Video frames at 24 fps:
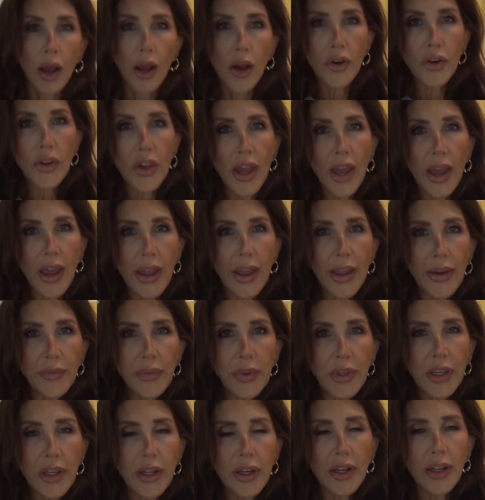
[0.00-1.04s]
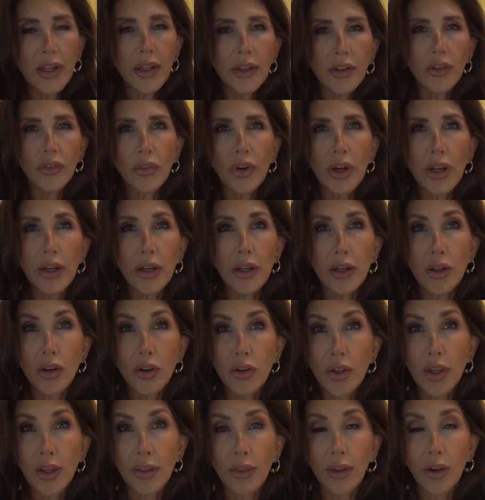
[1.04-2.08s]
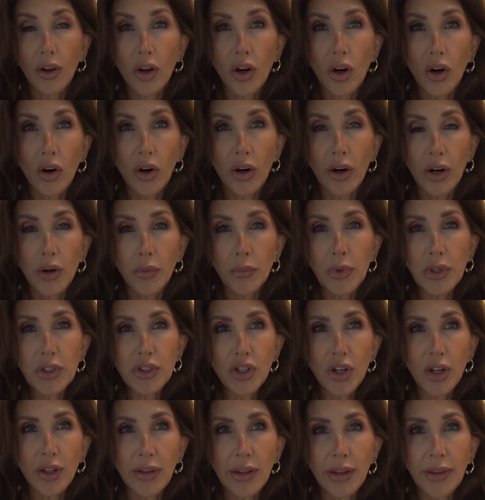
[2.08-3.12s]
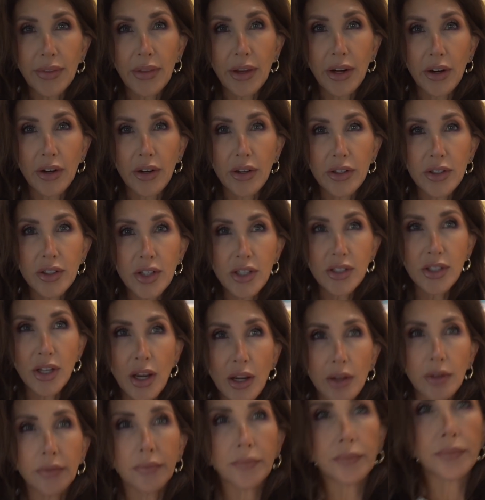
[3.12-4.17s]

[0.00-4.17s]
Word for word: Okay, I'm getting ready to go get in the car. I'll meet y'all out there. Ta-ta.